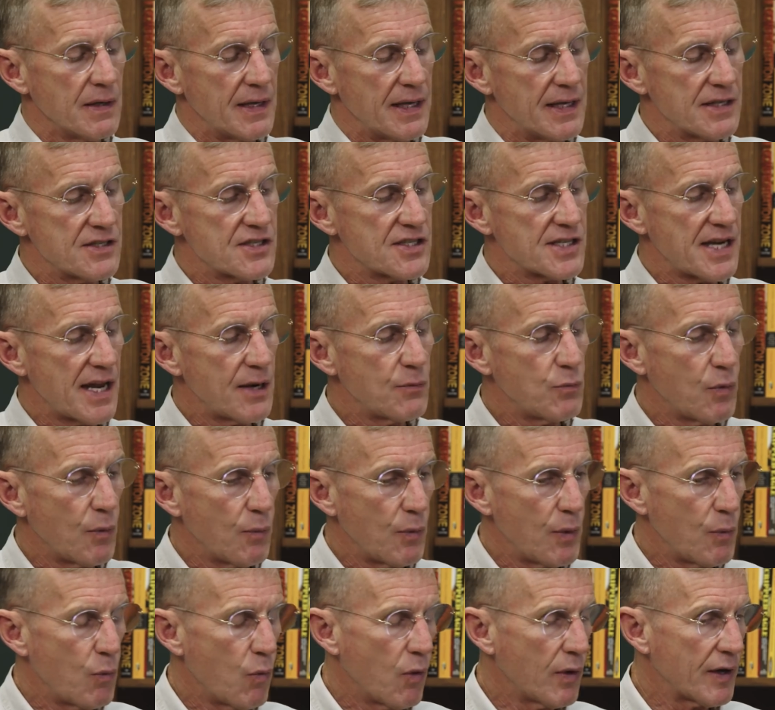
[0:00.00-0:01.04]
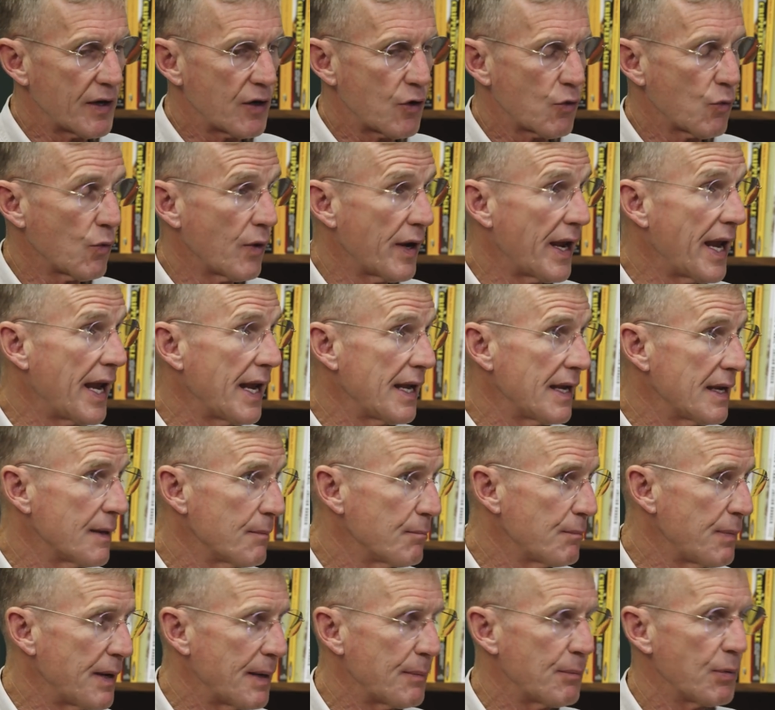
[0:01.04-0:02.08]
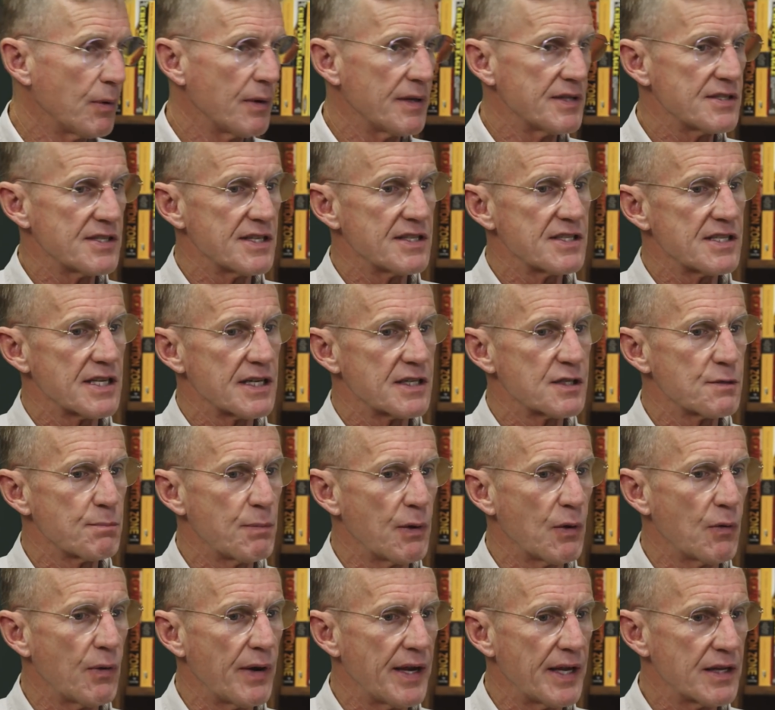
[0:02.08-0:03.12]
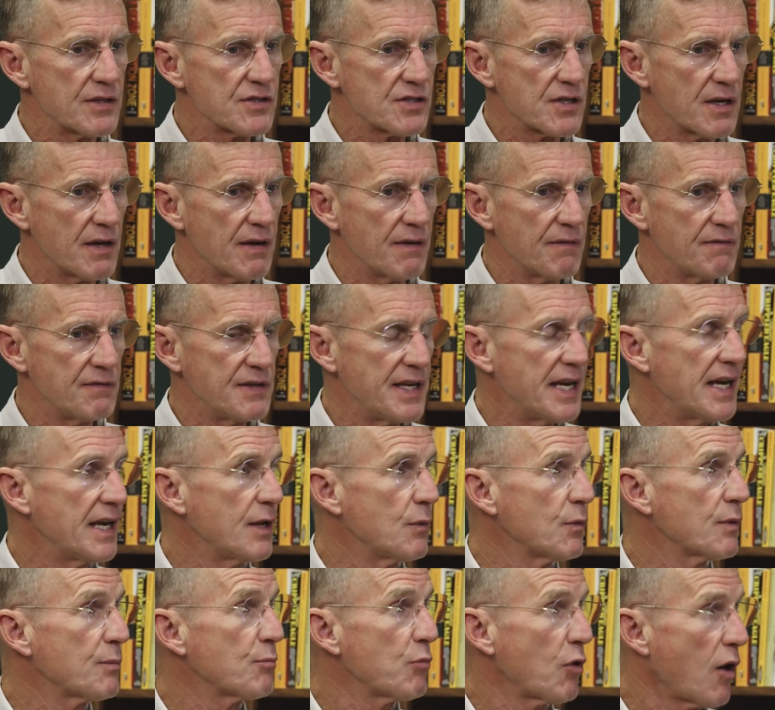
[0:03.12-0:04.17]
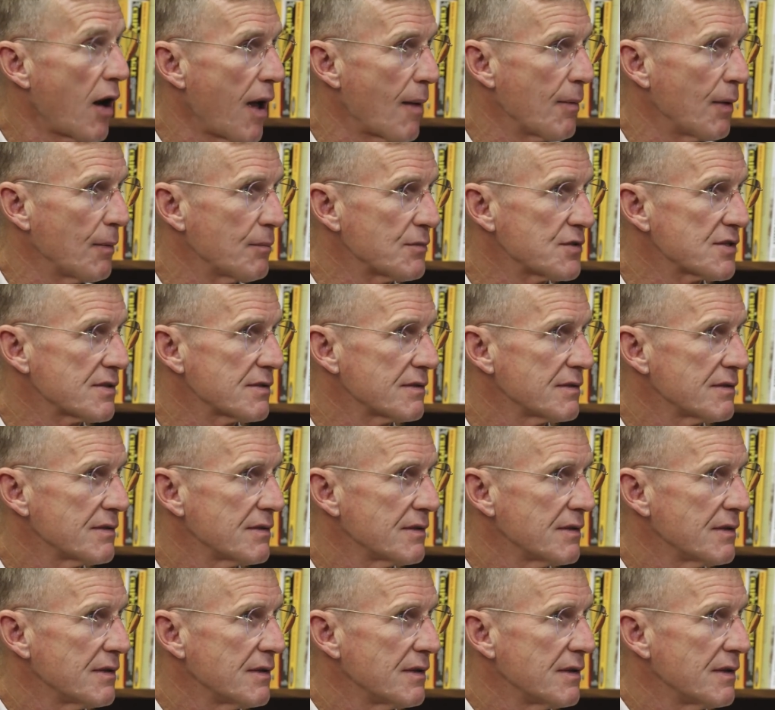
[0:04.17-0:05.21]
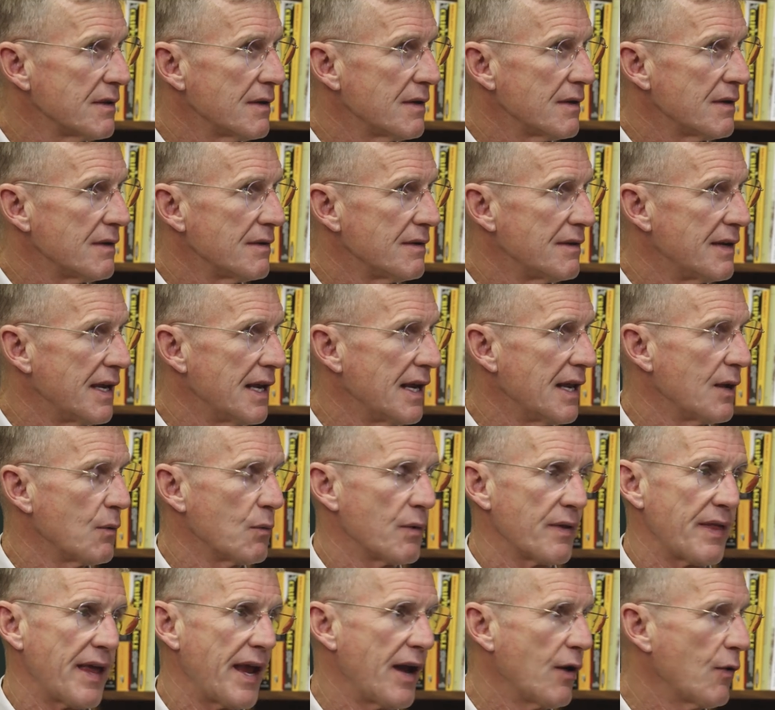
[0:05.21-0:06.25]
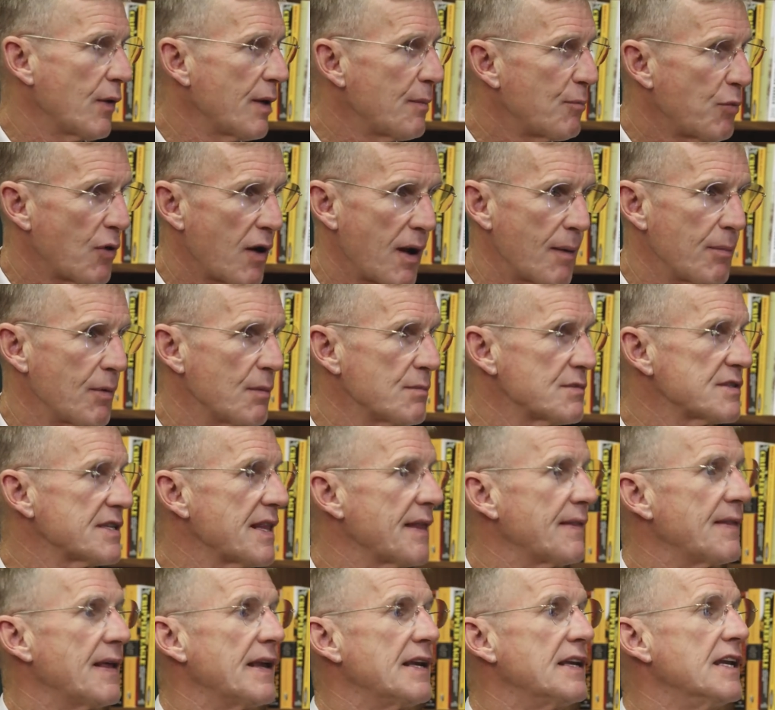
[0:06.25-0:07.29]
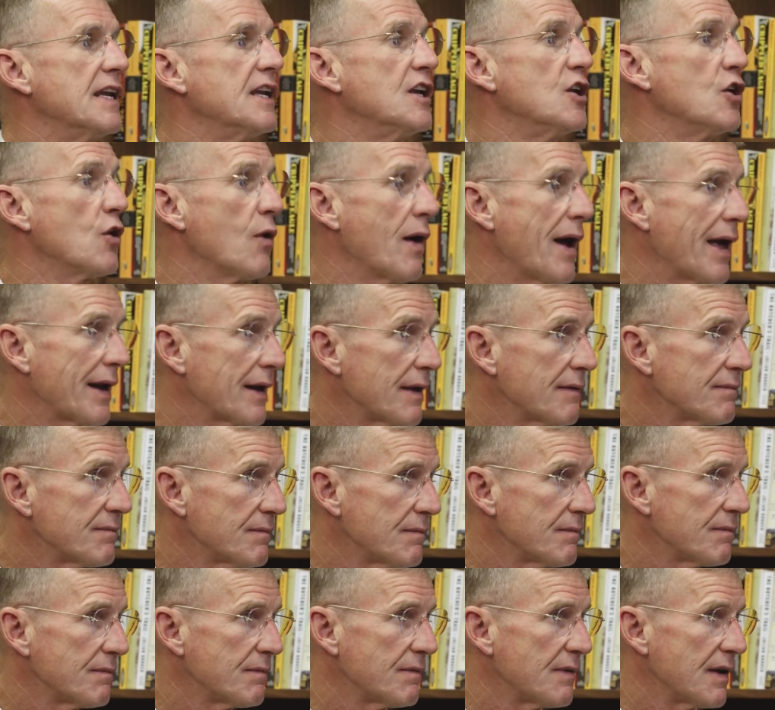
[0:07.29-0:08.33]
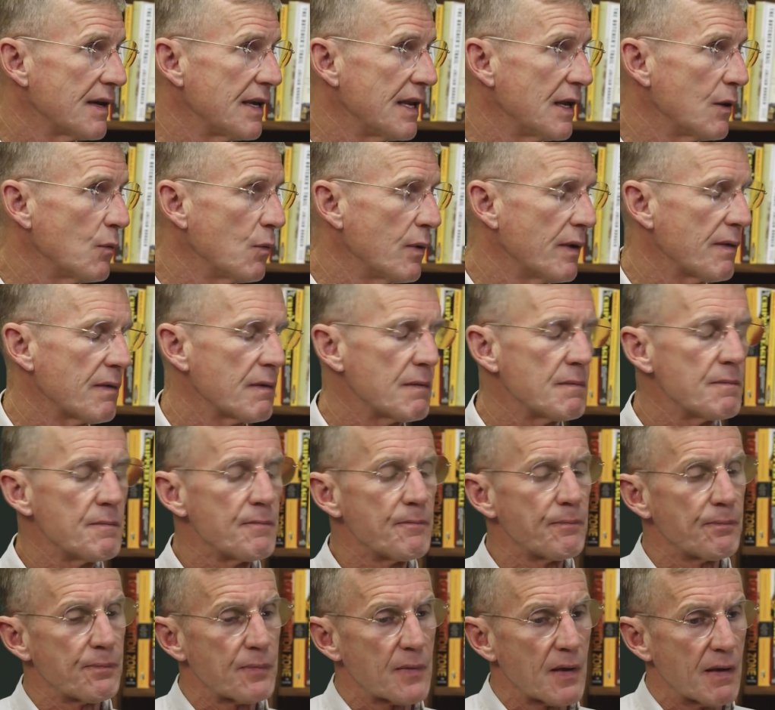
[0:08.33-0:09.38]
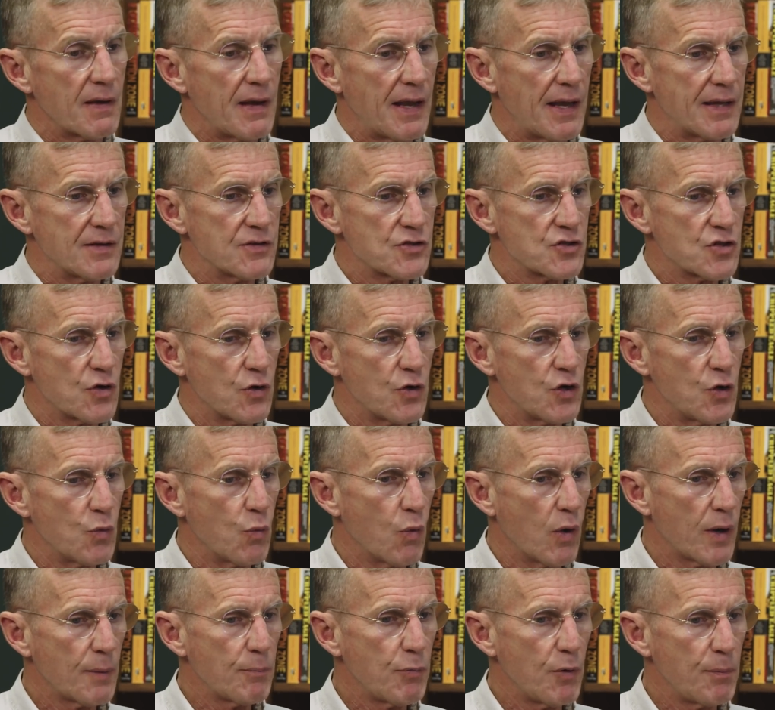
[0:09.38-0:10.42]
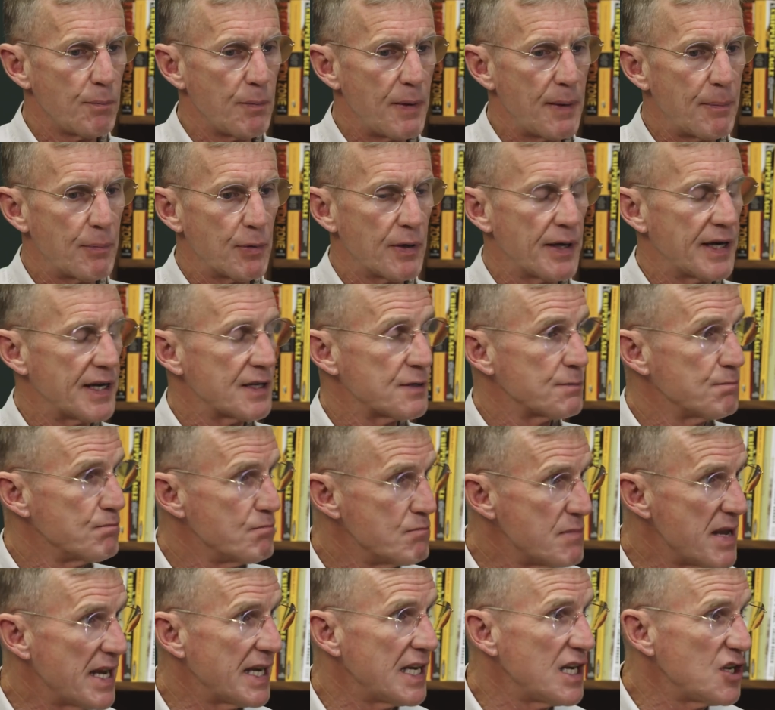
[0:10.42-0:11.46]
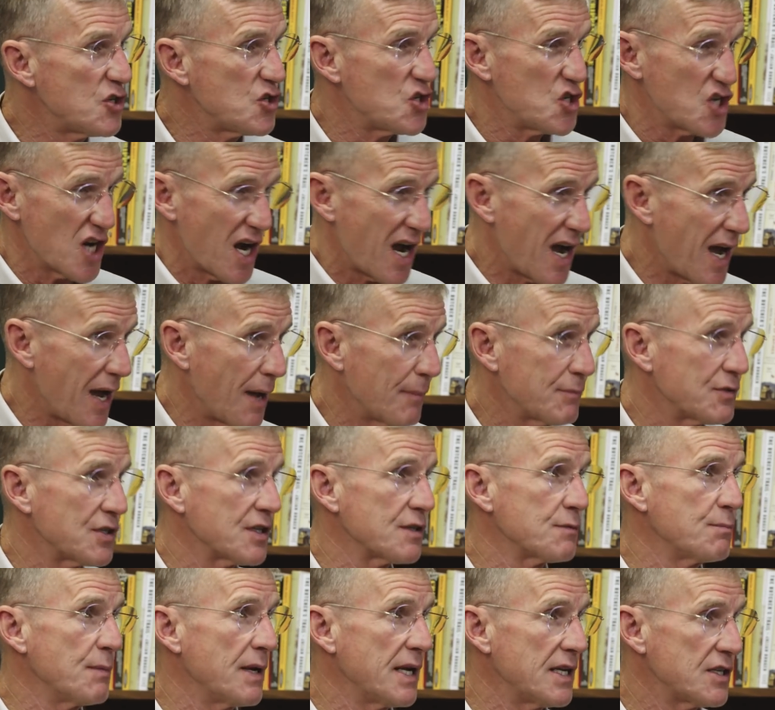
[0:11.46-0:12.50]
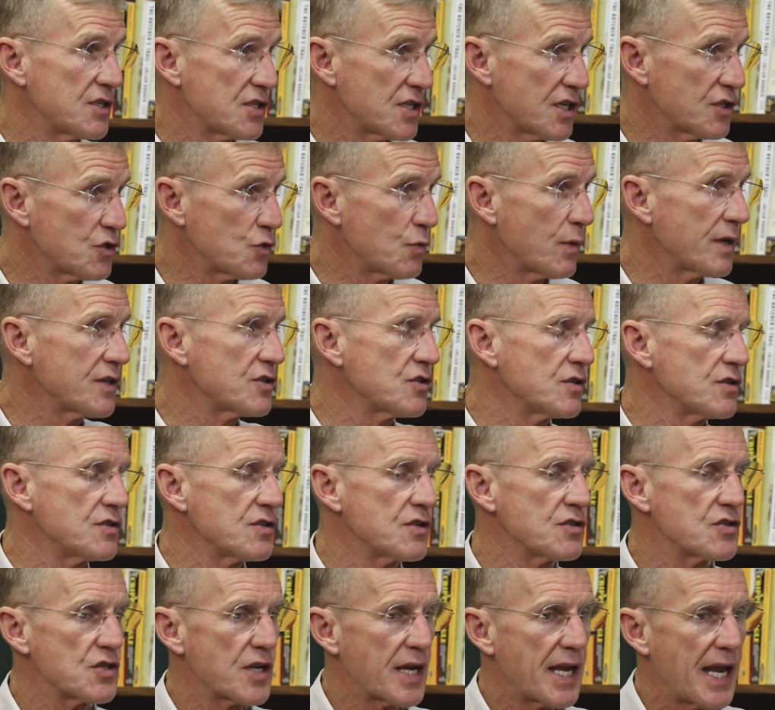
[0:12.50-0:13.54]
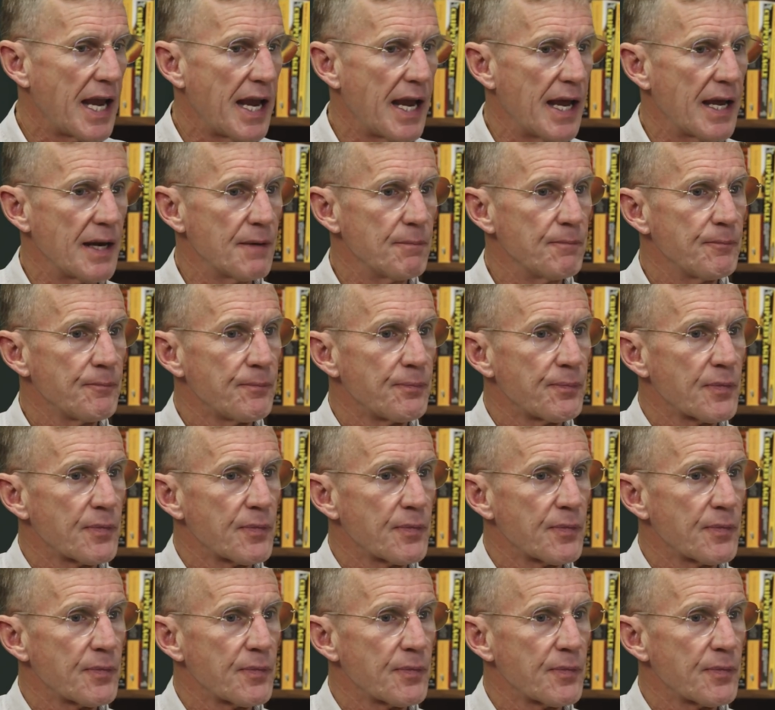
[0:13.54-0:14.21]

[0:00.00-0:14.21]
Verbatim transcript: Instead, what we wanna create in people is this experience of dealing with problems, dealing with hairy problems that they didn't know how to, to deal with. And so you wanna put people in as many jobs, as many situations as you can,